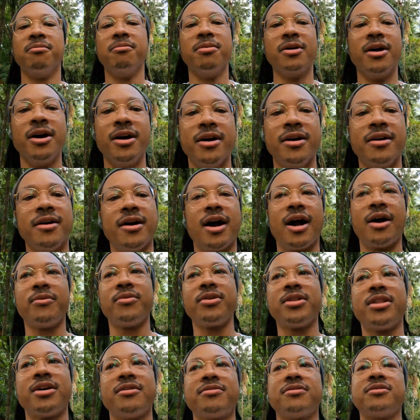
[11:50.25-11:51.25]
but I
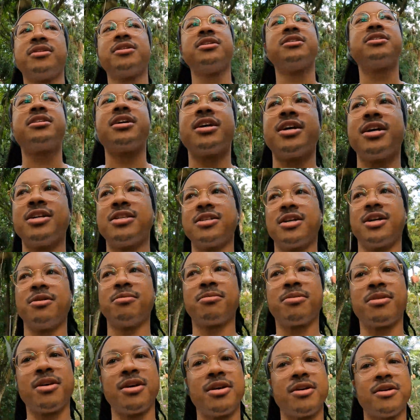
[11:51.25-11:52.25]
would definitely say it's
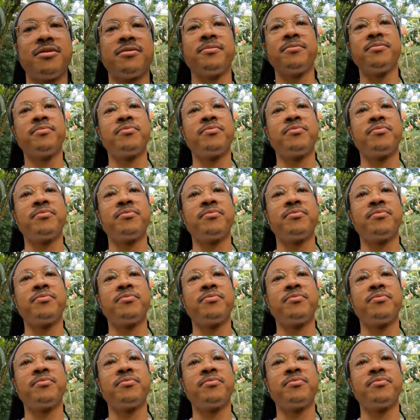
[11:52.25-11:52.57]
up there,